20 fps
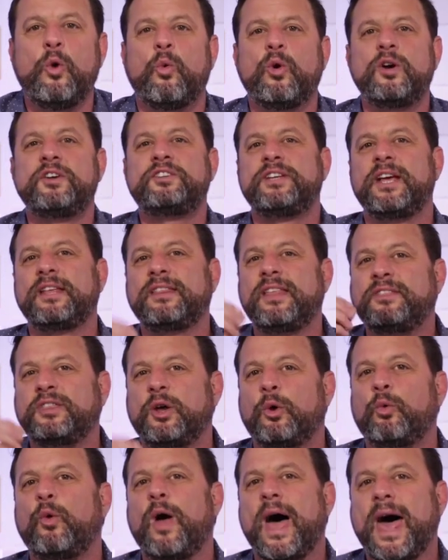We're saying that
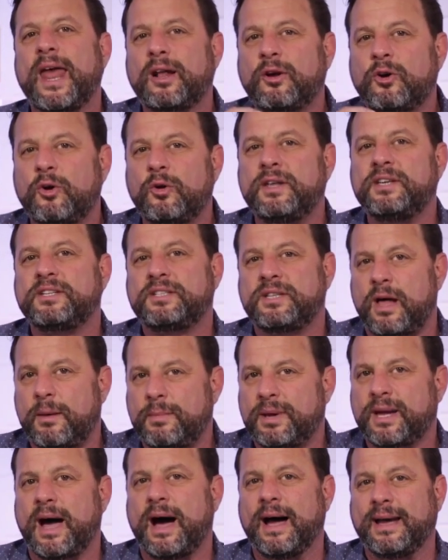the radical
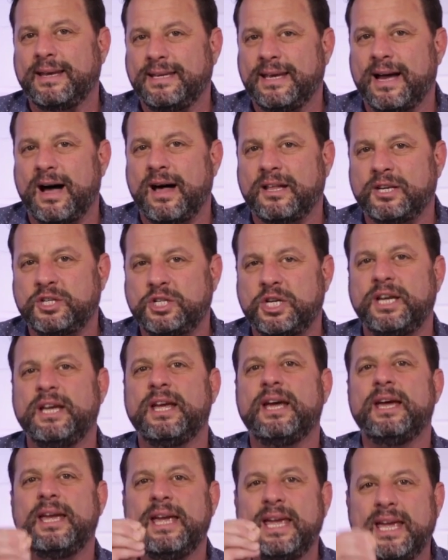Islamic
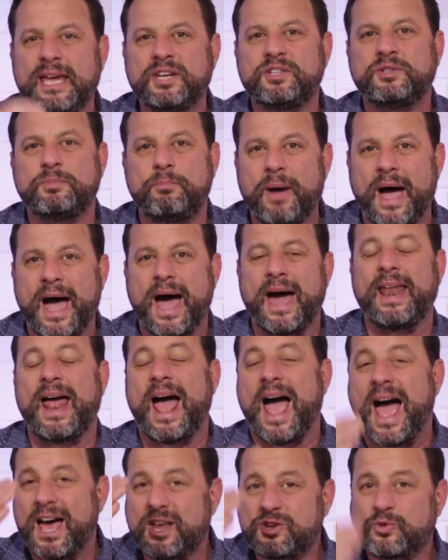ideology is bad,
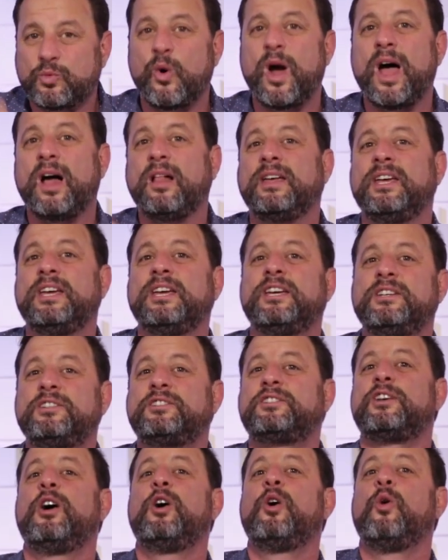as well
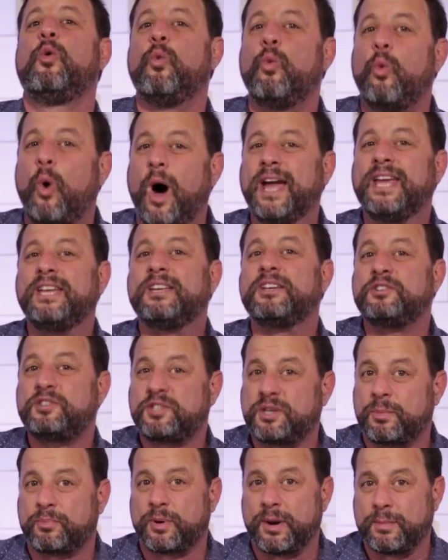as white
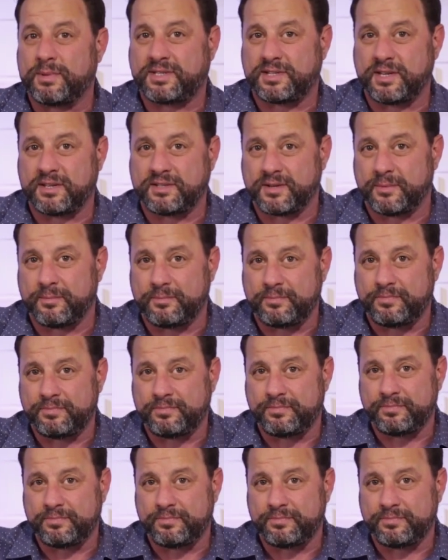supremacism.